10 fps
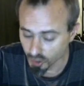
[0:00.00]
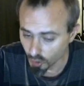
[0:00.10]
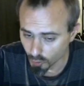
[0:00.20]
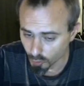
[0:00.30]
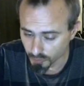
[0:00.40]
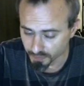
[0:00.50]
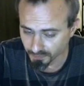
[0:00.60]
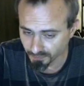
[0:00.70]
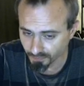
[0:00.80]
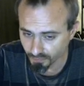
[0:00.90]
So,
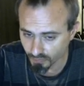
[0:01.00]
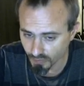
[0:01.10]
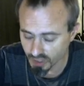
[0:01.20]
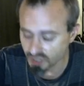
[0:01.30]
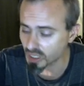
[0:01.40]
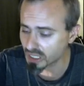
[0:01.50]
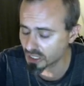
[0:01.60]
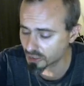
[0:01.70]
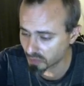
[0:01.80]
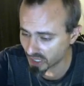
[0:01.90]

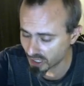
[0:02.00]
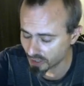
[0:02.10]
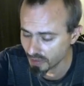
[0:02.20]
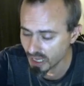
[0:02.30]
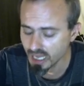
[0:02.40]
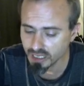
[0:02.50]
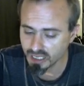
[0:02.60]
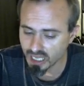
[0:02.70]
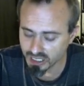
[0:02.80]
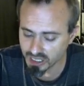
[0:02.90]
strictly speaking,
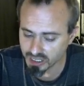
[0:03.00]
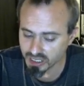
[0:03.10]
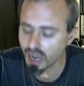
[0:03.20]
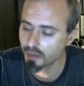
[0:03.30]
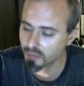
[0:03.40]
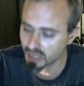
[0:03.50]
that is,